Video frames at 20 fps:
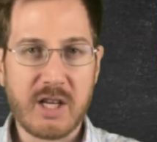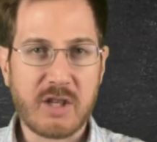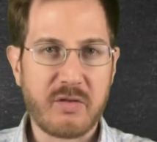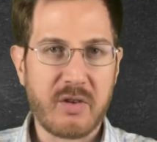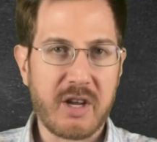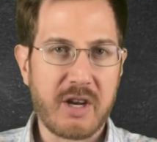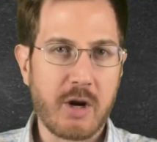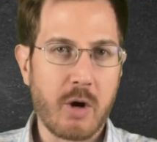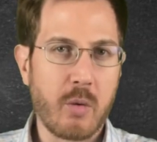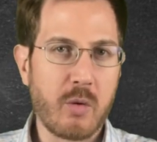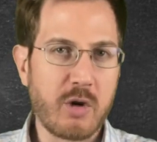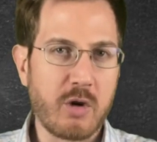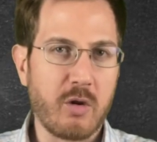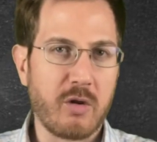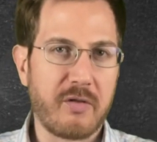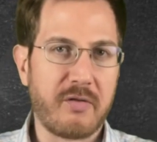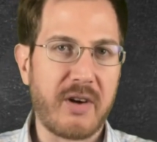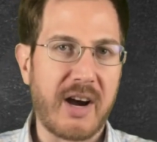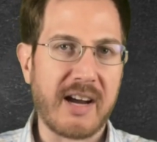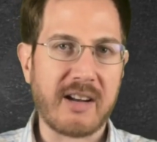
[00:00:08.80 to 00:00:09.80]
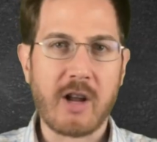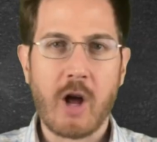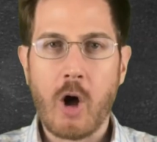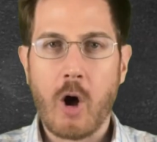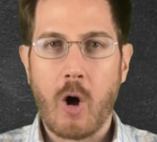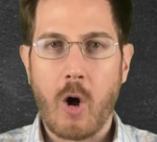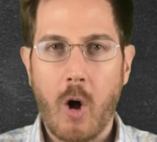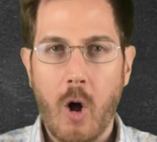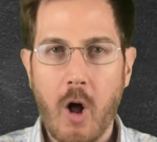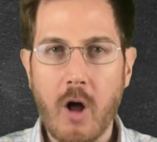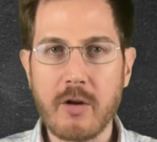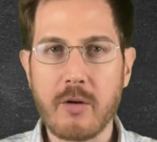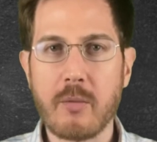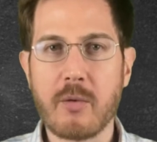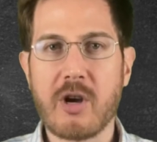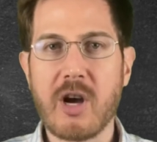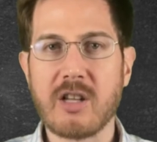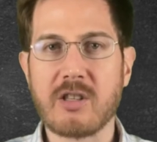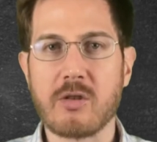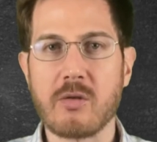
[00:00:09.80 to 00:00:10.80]
this video, you'll find all you've
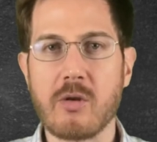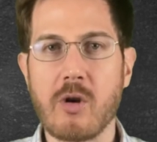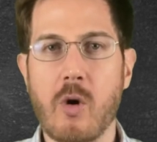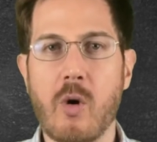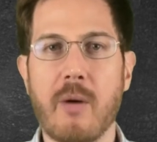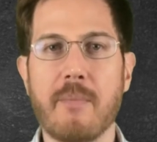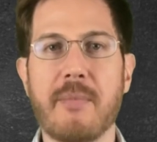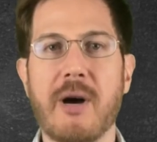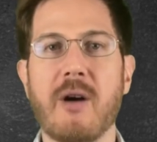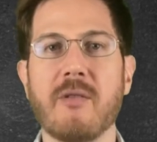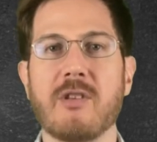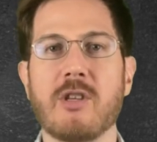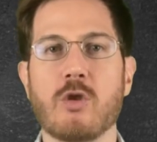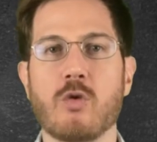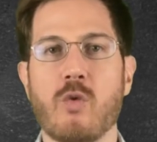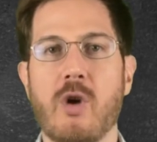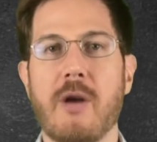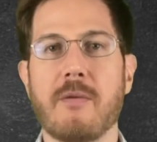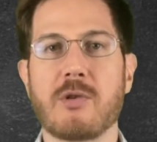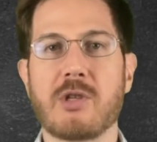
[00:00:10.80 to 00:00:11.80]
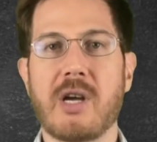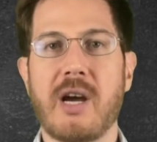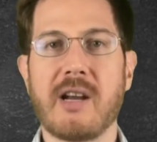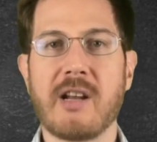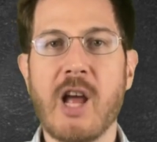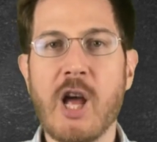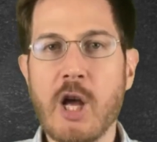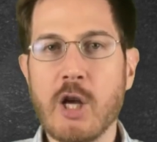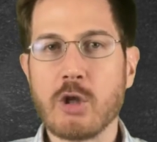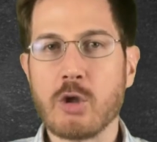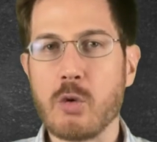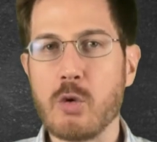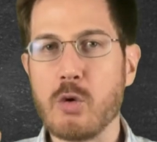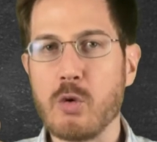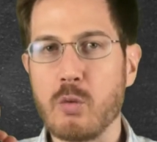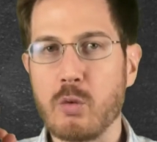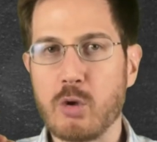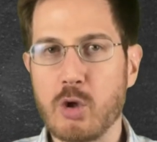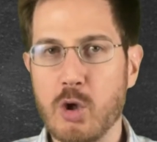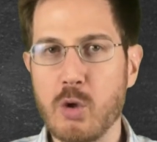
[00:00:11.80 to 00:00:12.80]
got to know about this website so
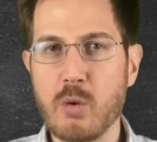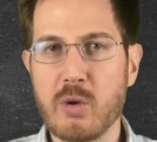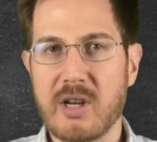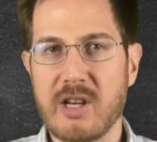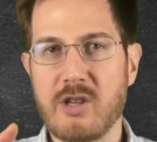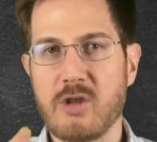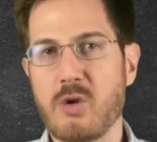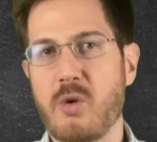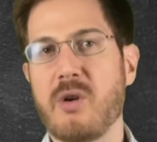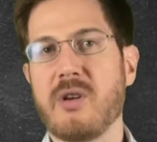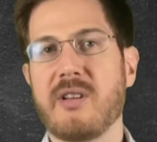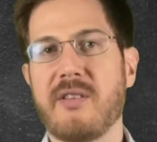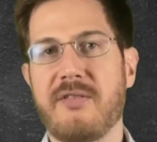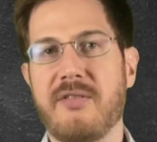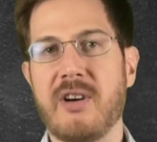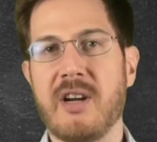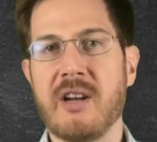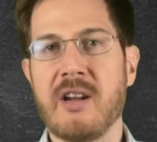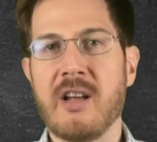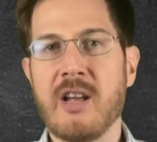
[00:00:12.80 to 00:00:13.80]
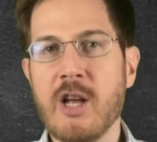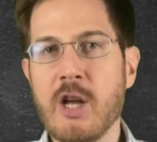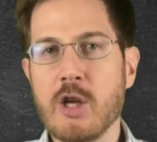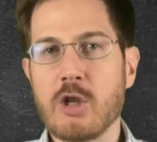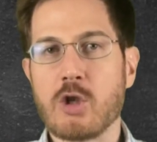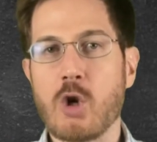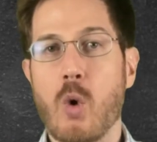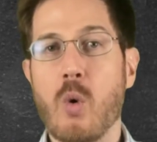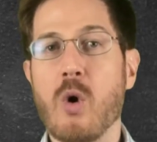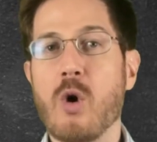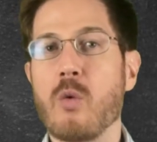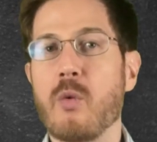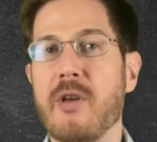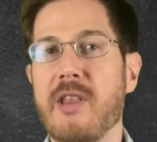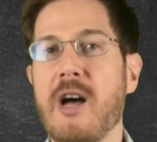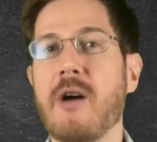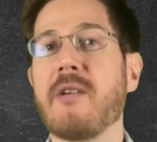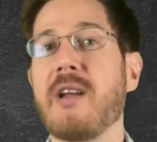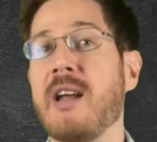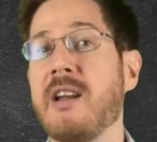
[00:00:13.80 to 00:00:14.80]
you too can join the fun. So,
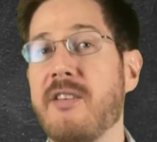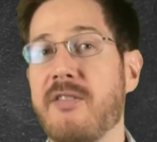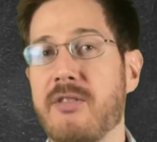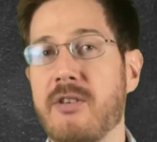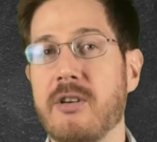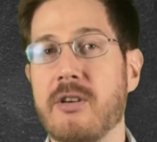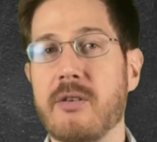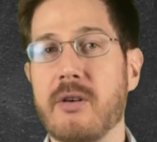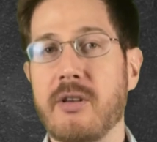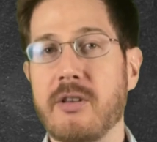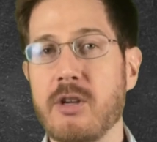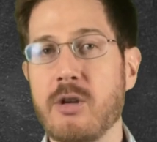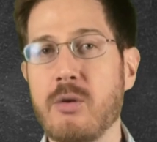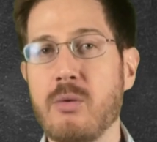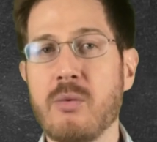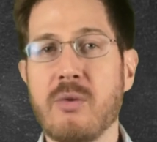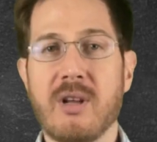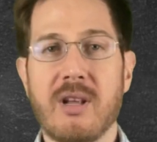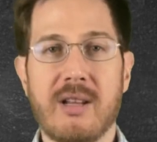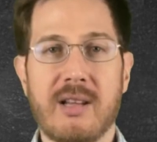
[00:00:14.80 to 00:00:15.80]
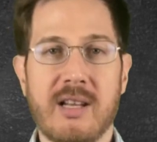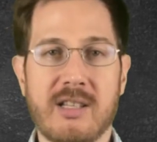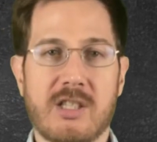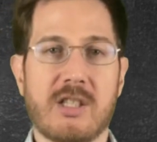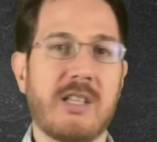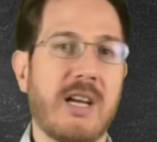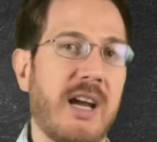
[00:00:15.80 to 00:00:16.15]
without any further ado, let's